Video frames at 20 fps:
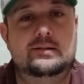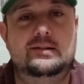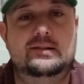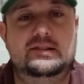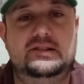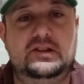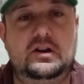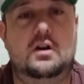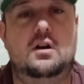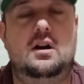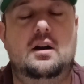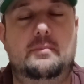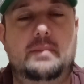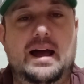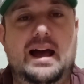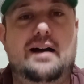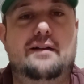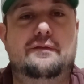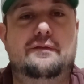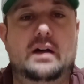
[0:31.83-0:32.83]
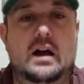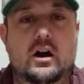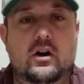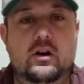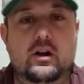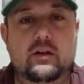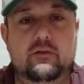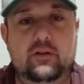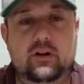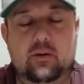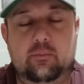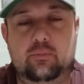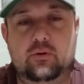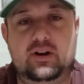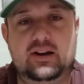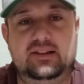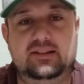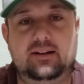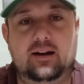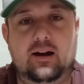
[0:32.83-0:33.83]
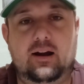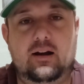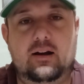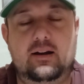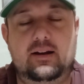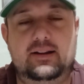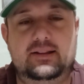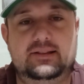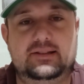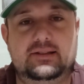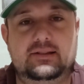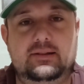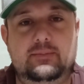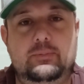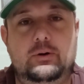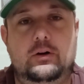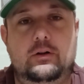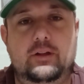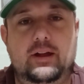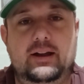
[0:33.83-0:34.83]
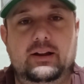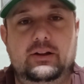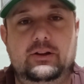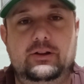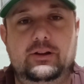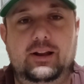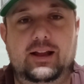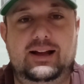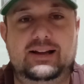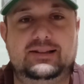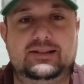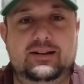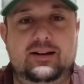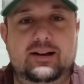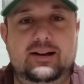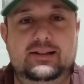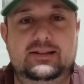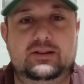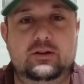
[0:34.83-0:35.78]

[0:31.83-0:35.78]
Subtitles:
Sorry, I'm half out of it. I'm pretty tired. I didn't sleep all that good last night.